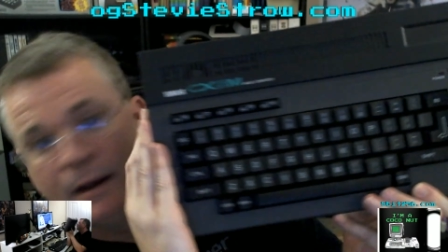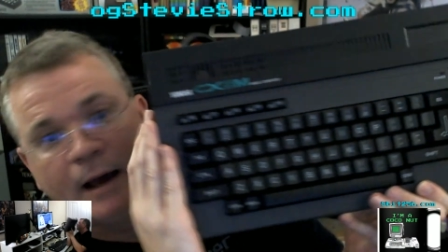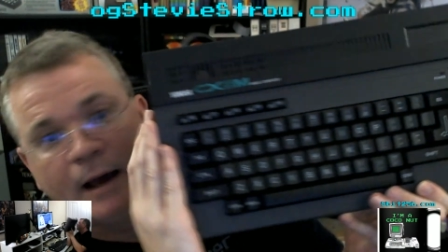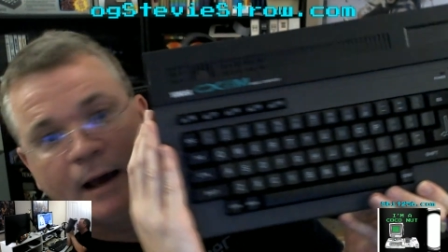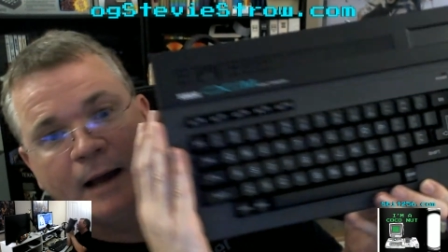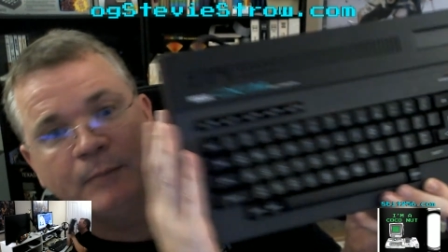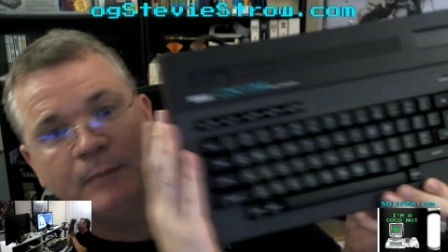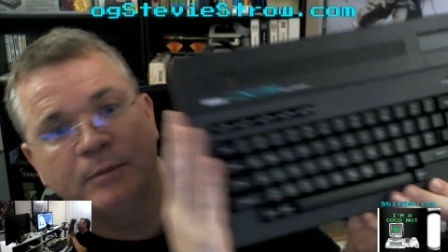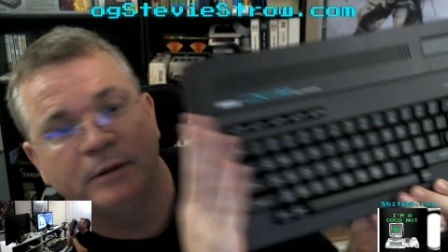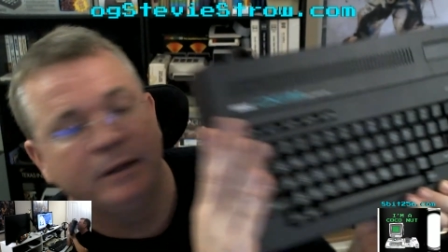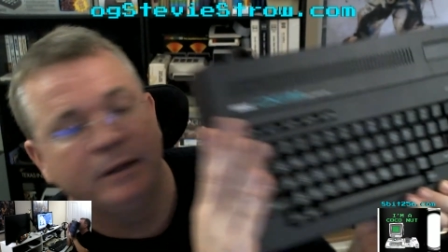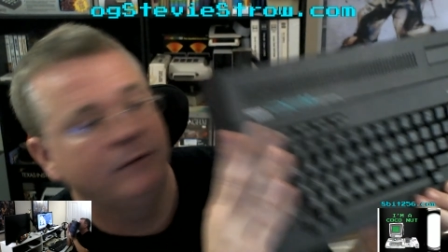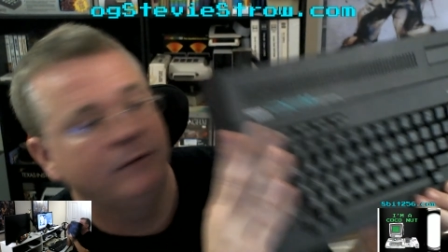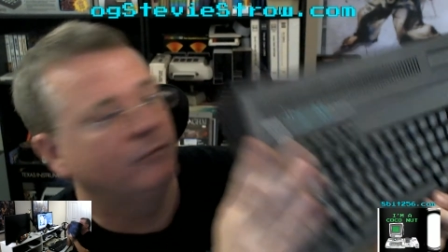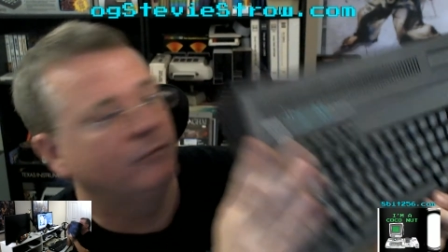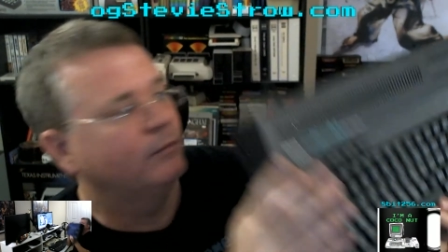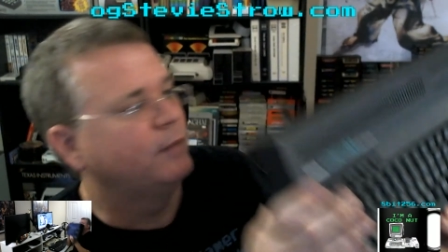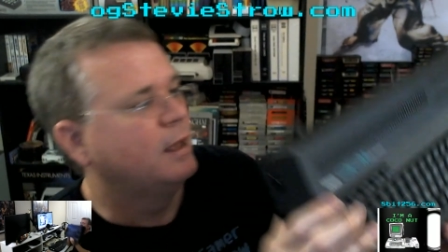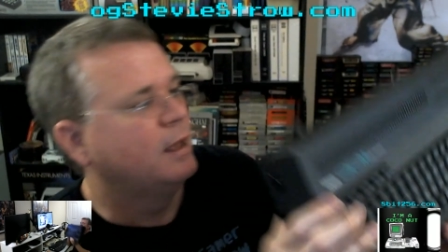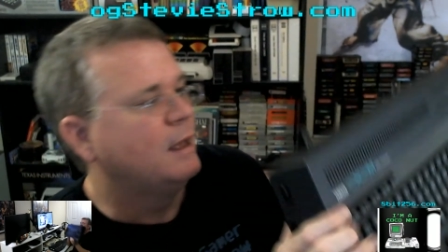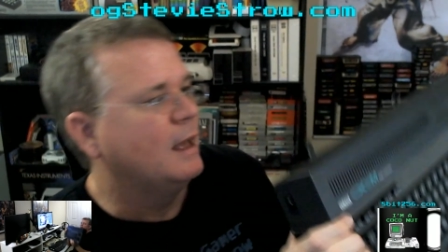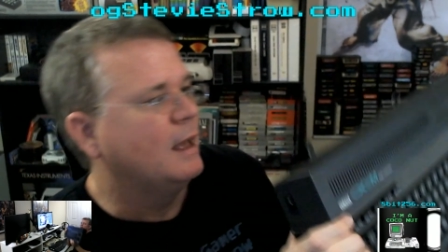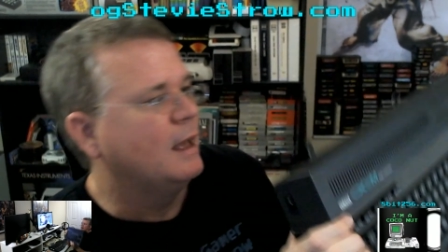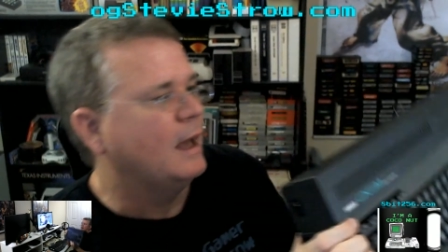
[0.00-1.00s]
I believe
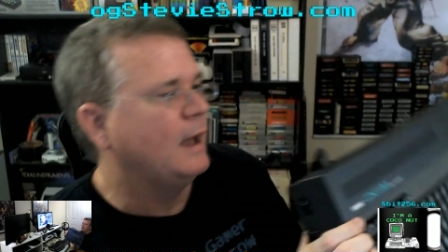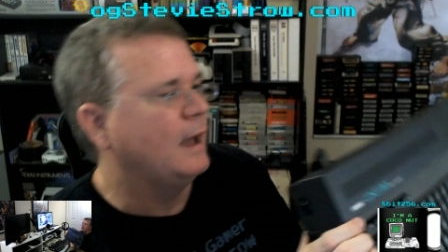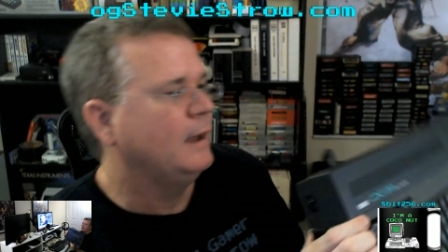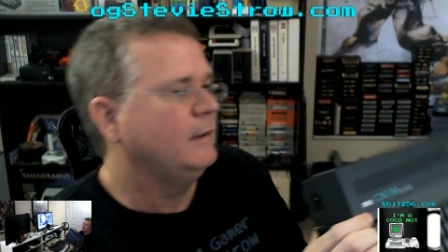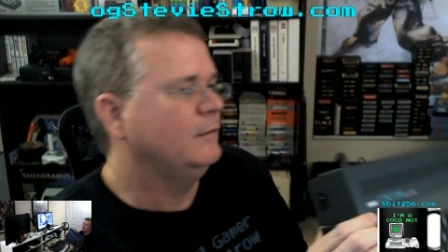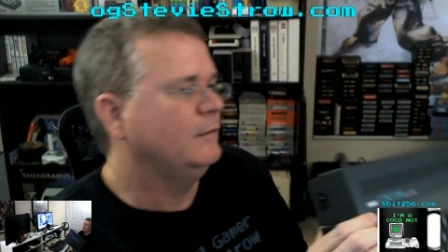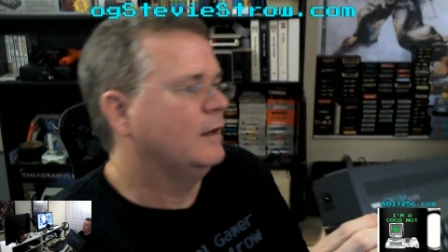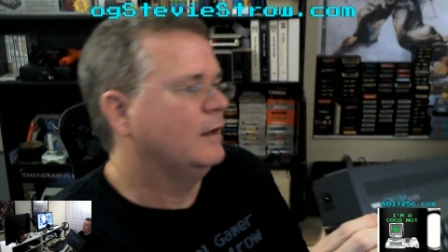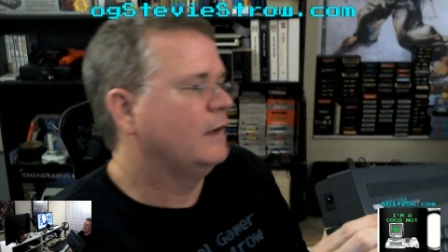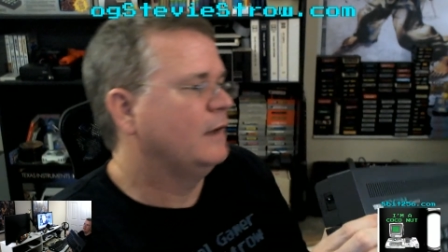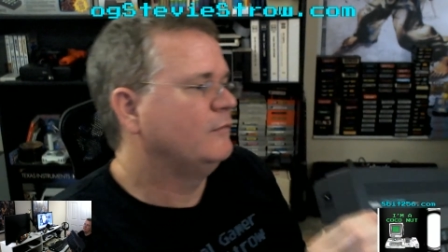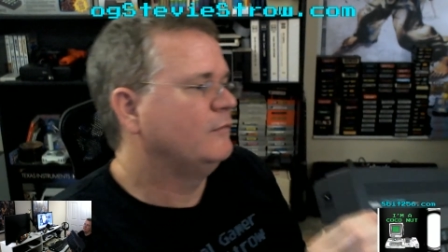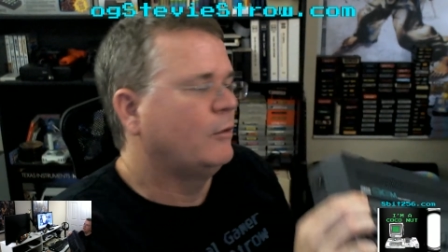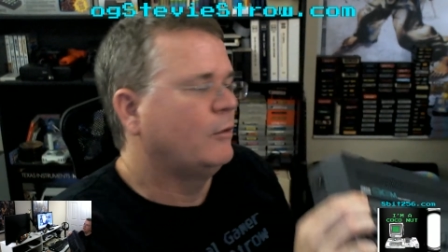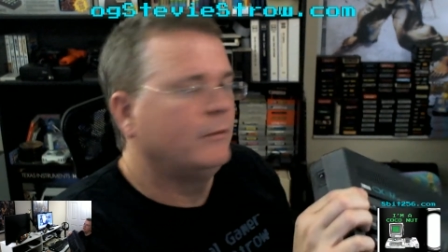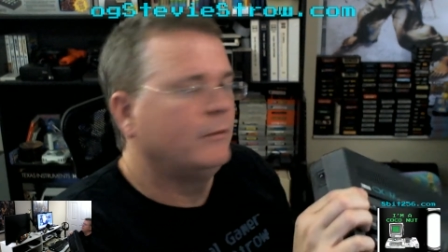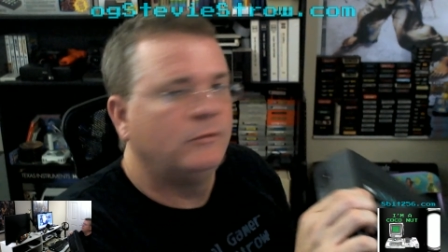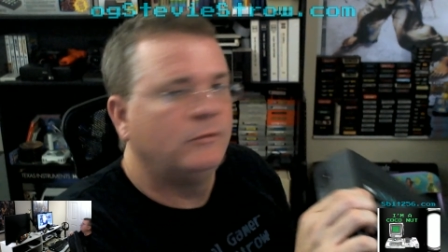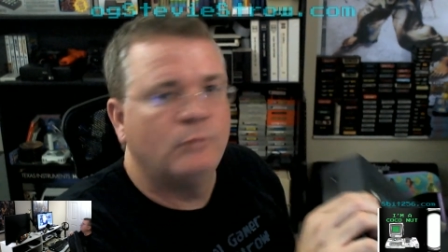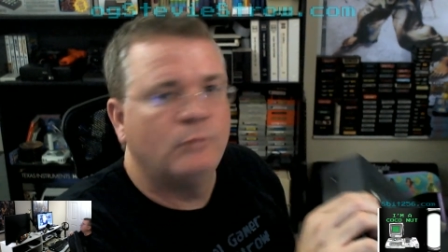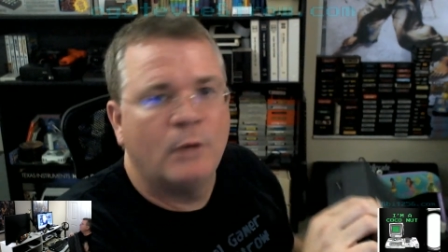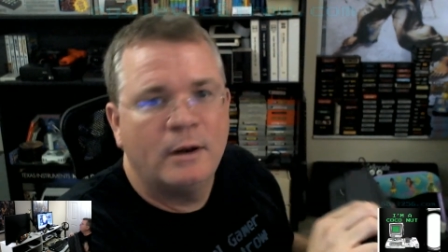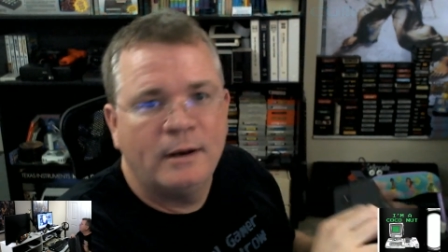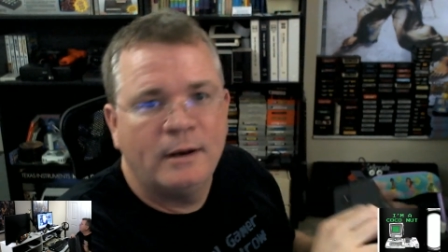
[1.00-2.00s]
them. I've
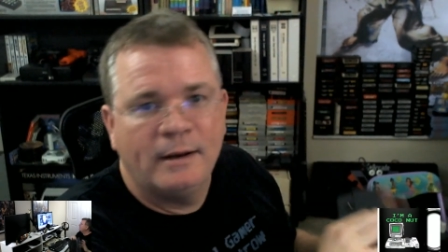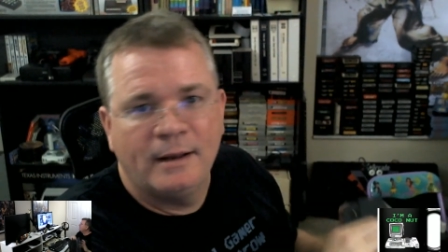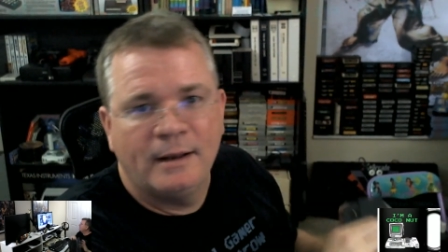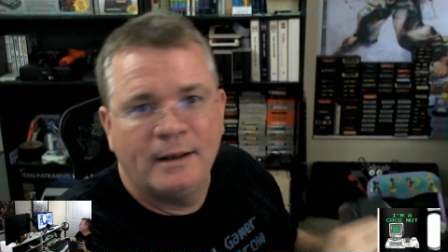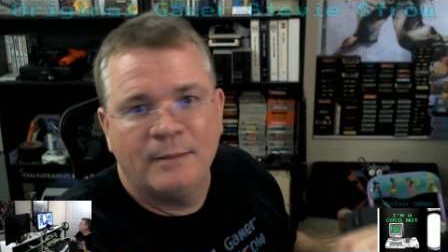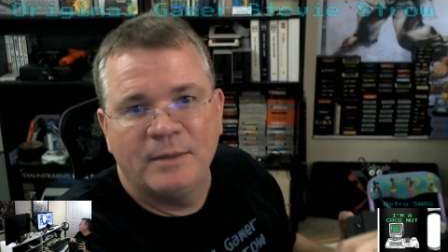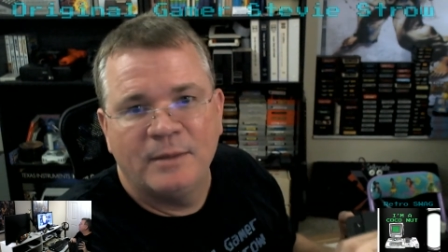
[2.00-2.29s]
always wanted an